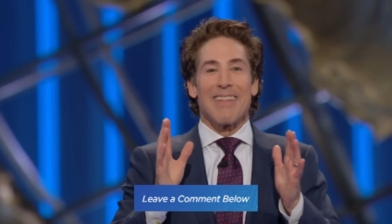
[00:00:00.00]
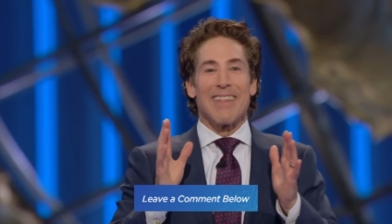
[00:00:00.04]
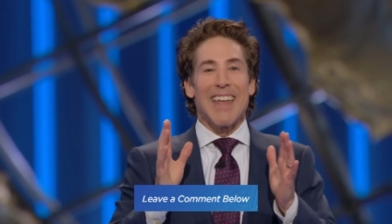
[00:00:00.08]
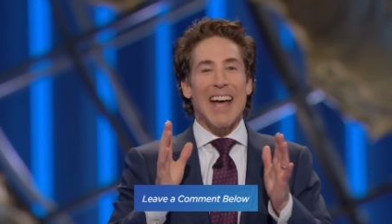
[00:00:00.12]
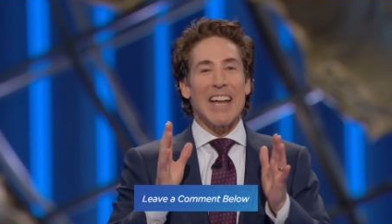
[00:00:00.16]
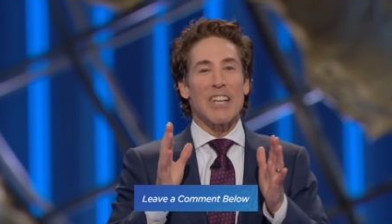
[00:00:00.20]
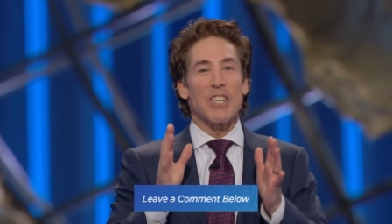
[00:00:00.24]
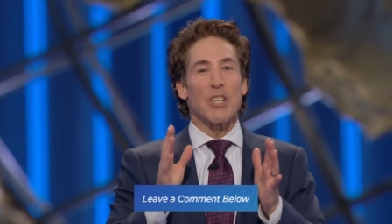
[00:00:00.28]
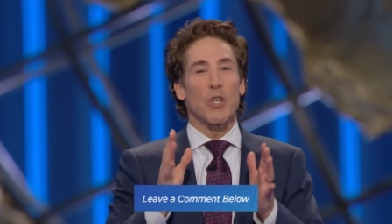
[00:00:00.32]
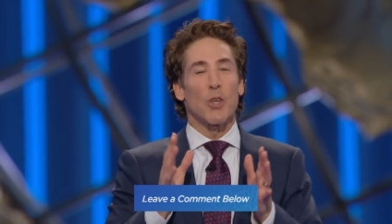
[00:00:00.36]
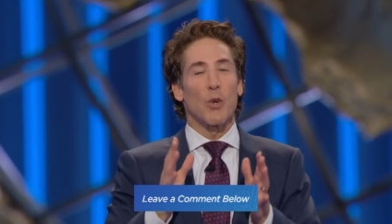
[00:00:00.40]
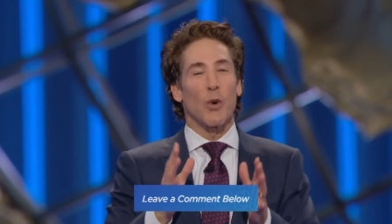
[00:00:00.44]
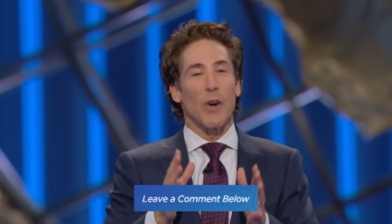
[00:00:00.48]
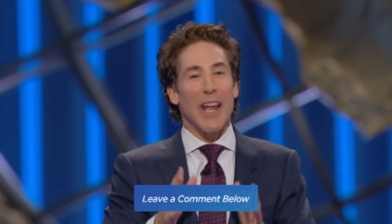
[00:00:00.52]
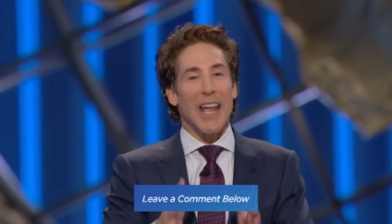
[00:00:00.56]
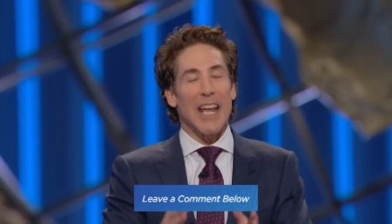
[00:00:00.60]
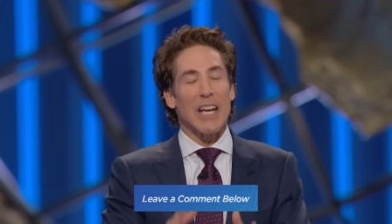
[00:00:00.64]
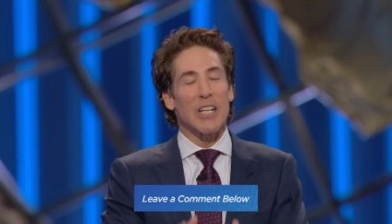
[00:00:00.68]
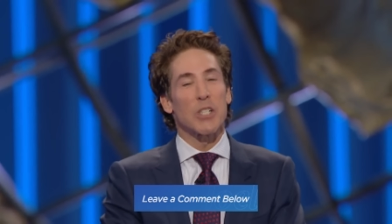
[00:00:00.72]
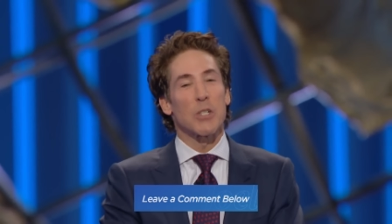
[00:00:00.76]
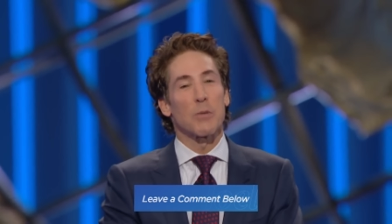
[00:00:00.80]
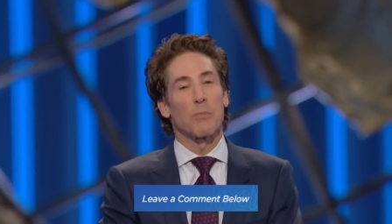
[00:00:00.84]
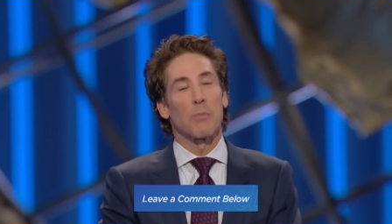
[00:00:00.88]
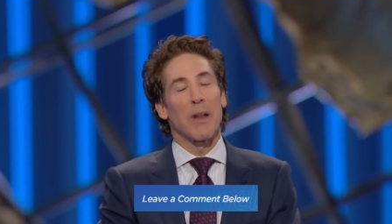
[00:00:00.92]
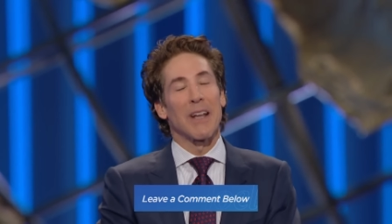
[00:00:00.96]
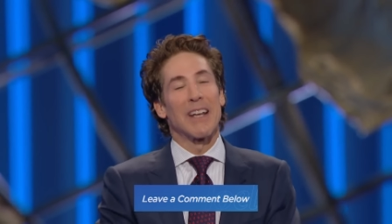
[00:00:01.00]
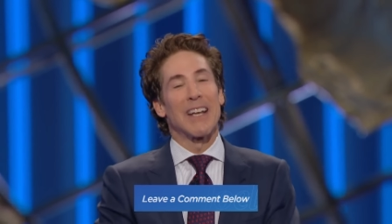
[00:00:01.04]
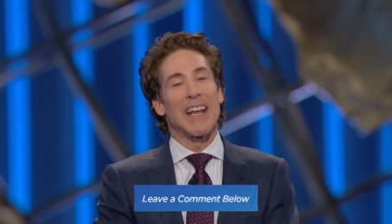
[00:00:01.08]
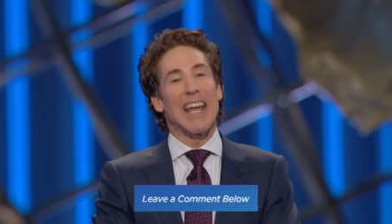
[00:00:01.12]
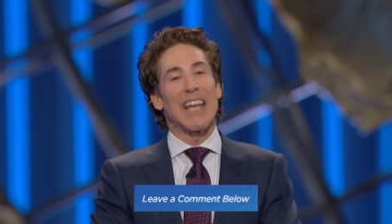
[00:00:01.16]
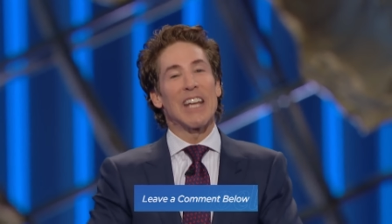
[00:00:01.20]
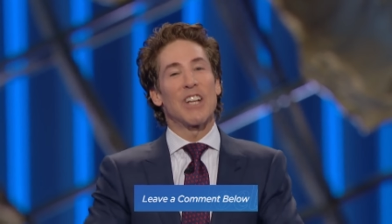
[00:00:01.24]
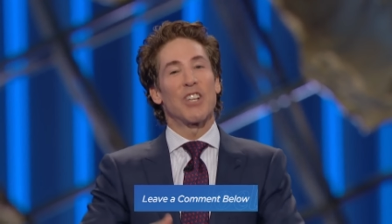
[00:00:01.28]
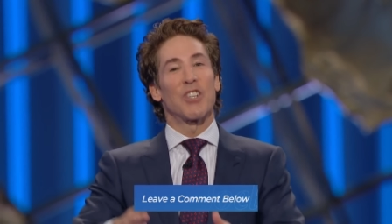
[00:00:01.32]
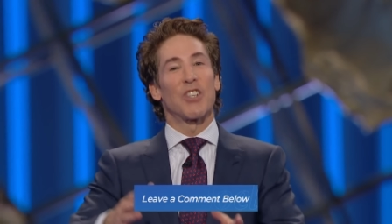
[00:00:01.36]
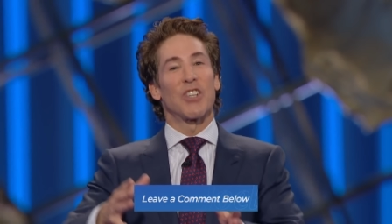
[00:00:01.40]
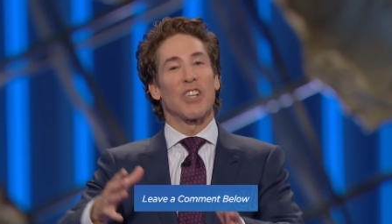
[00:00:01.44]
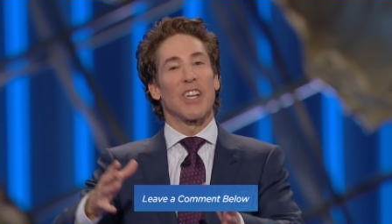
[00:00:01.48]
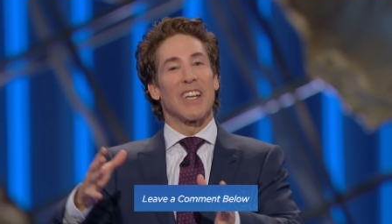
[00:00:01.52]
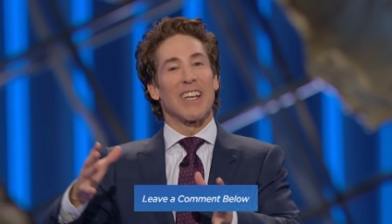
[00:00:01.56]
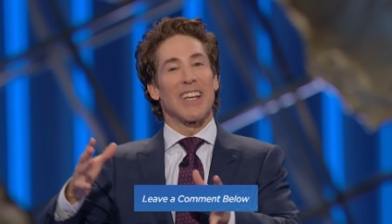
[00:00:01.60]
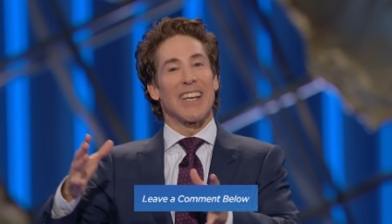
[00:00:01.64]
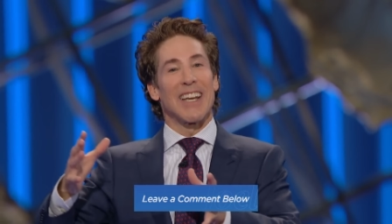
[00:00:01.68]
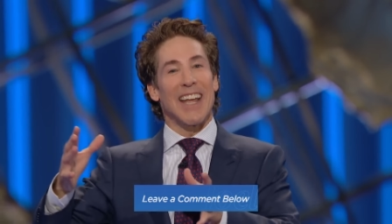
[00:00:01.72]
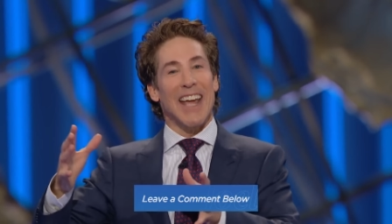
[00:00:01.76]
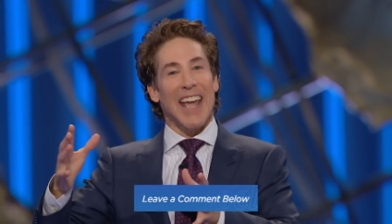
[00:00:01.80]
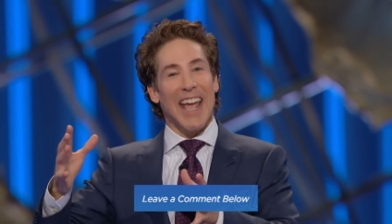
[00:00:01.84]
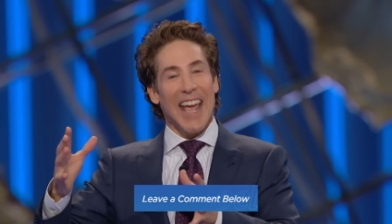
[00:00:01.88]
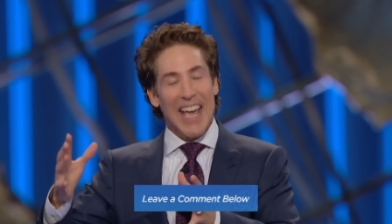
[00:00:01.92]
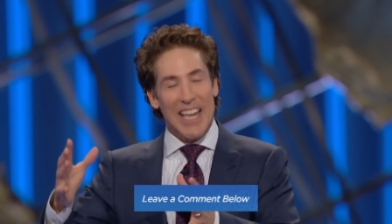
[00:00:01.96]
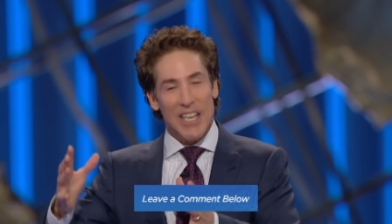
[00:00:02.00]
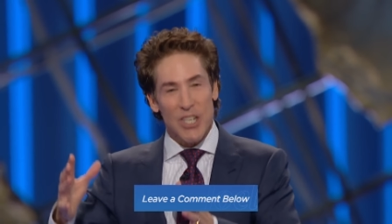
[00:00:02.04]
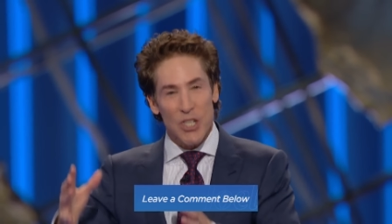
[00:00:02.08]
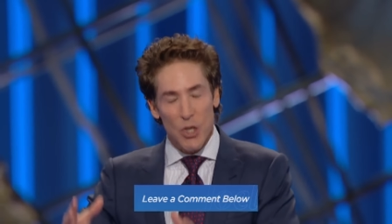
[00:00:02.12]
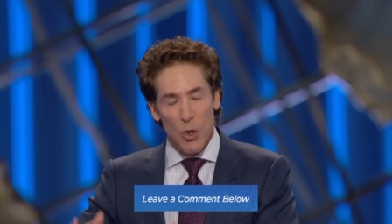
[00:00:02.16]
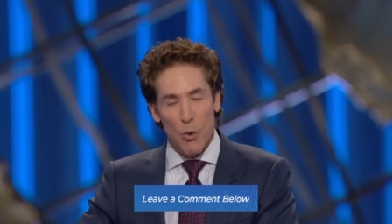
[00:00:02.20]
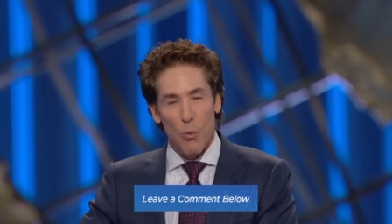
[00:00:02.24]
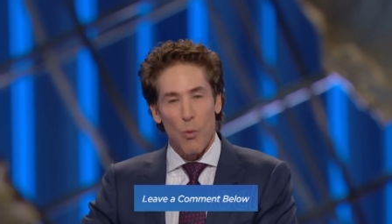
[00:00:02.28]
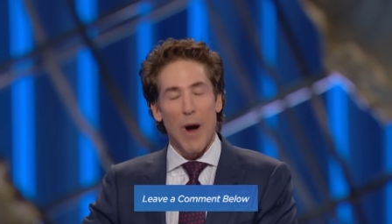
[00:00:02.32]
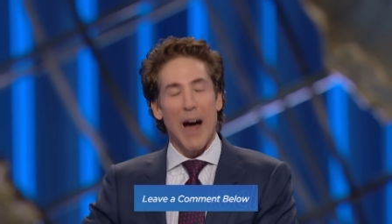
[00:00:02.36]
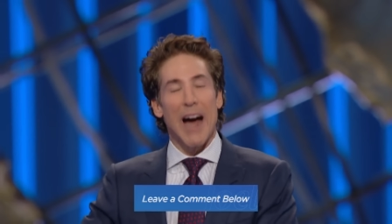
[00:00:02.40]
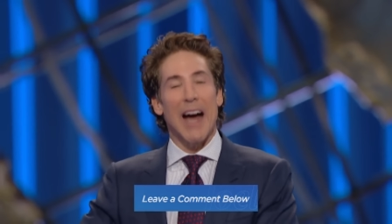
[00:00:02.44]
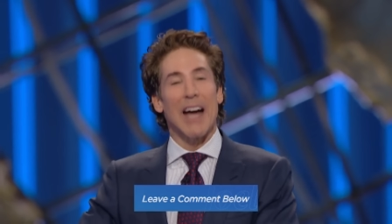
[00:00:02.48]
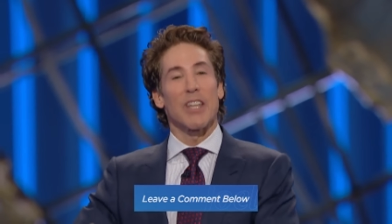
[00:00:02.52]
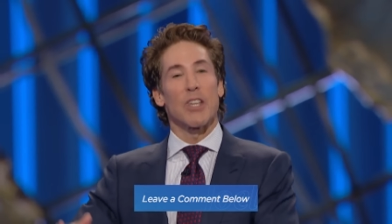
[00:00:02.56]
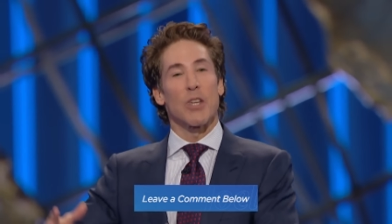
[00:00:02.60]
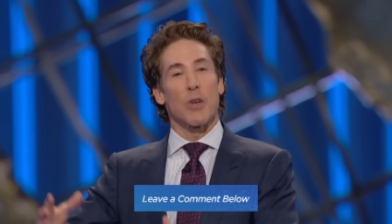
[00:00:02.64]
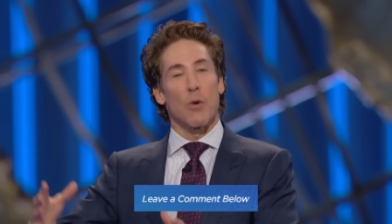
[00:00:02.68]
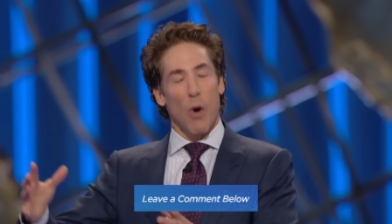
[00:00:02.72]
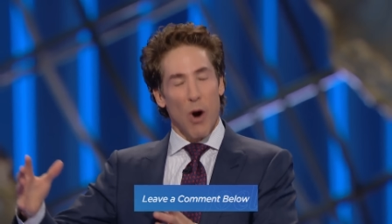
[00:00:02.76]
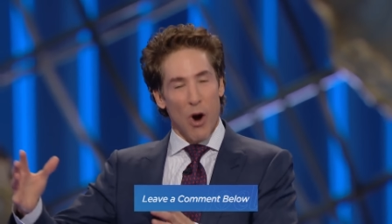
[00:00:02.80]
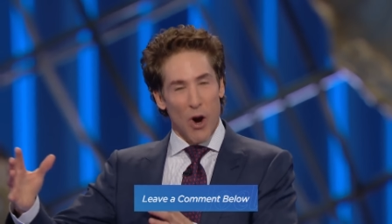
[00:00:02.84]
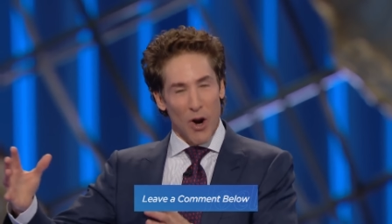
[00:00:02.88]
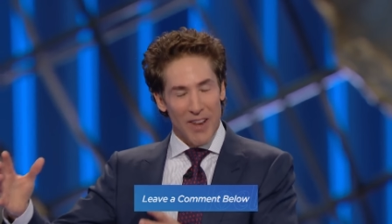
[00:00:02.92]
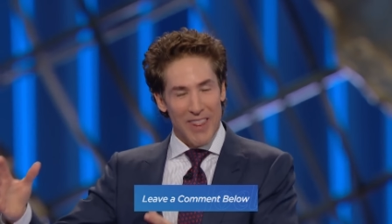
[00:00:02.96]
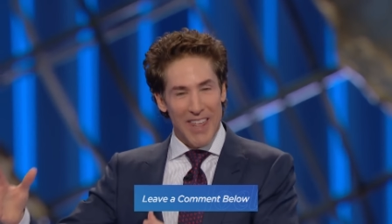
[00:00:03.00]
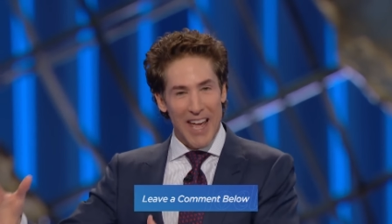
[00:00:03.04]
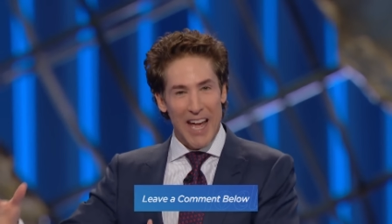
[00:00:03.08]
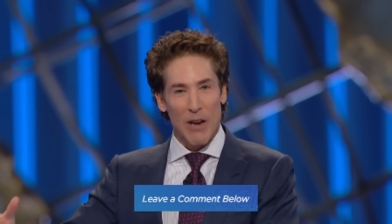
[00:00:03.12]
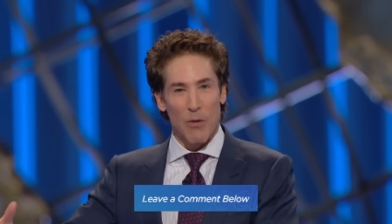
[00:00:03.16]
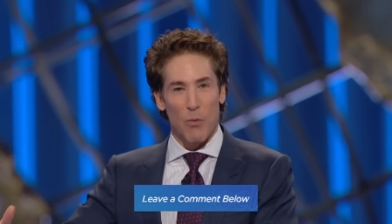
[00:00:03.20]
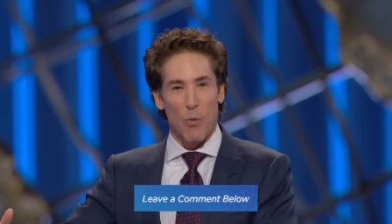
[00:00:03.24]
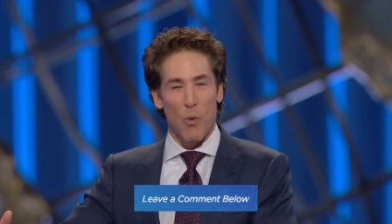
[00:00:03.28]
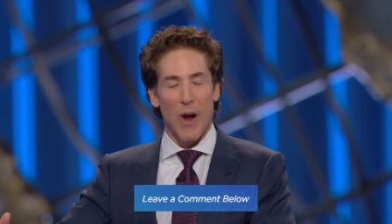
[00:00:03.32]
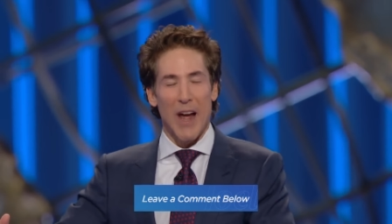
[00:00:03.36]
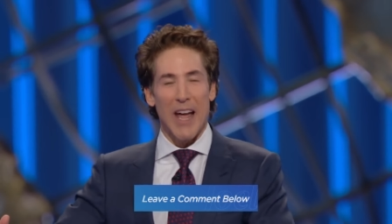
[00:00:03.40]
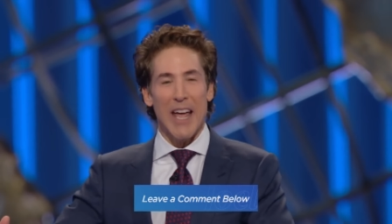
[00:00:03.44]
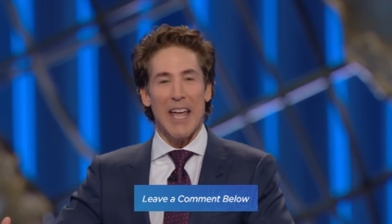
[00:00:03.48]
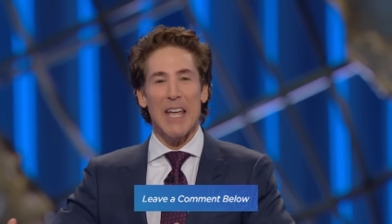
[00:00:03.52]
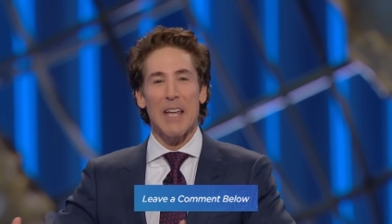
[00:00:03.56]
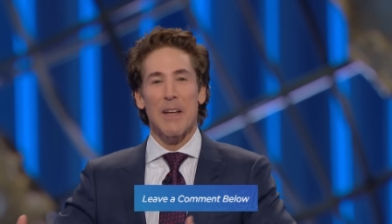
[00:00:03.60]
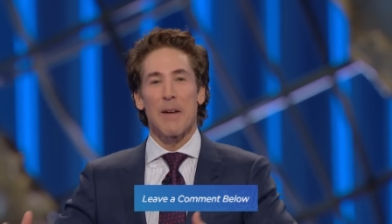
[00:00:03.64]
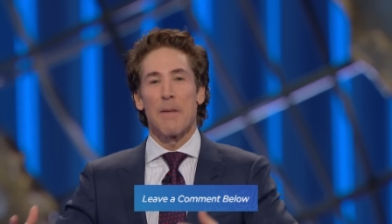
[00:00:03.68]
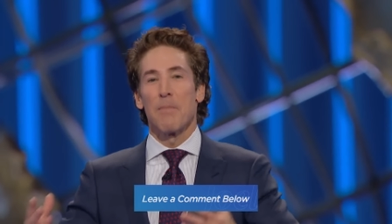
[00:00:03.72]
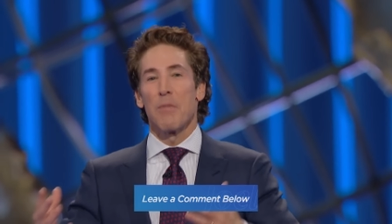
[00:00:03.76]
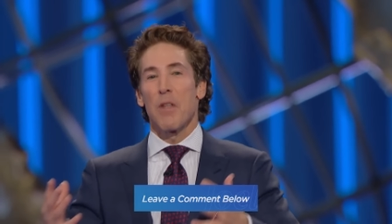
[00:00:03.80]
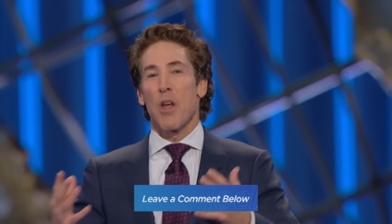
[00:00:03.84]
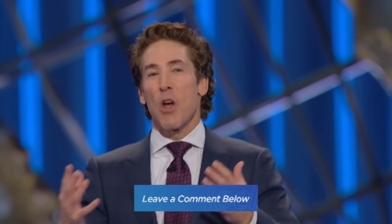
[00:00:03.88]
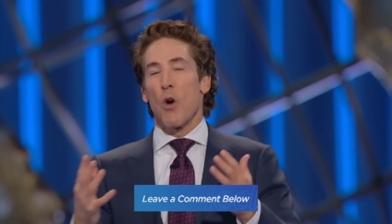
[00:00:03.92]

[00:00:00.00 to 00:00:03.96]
That's your explanation as to why you are that way.